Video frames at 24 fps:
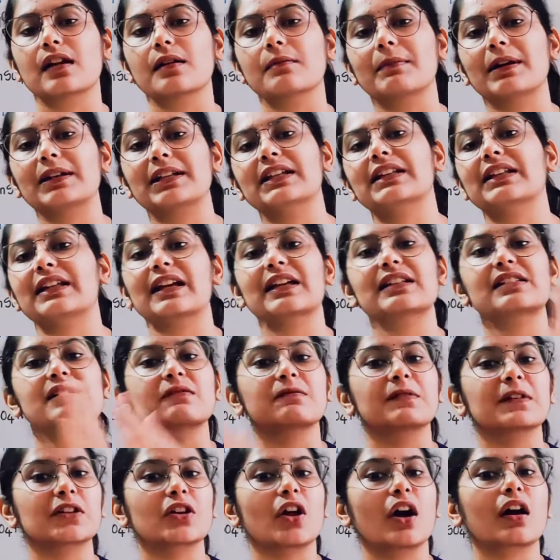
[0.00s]
But in case if
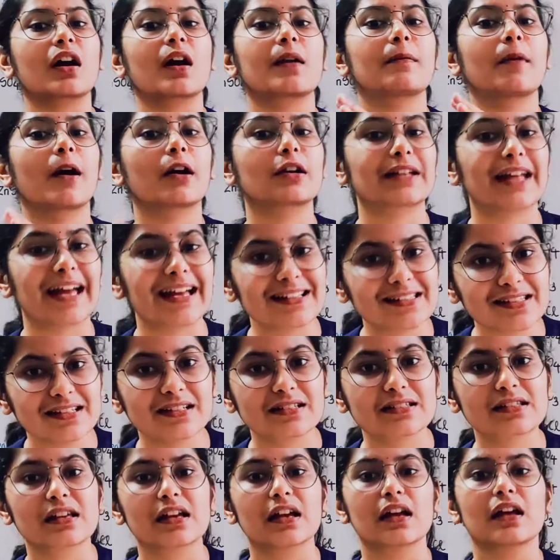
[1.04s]
we talk about
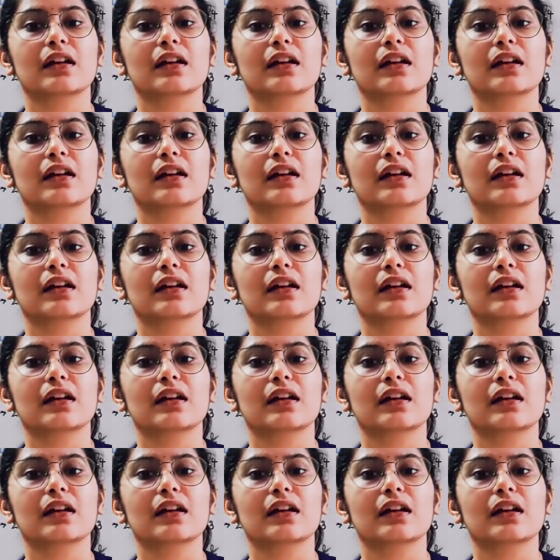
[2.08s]
acids,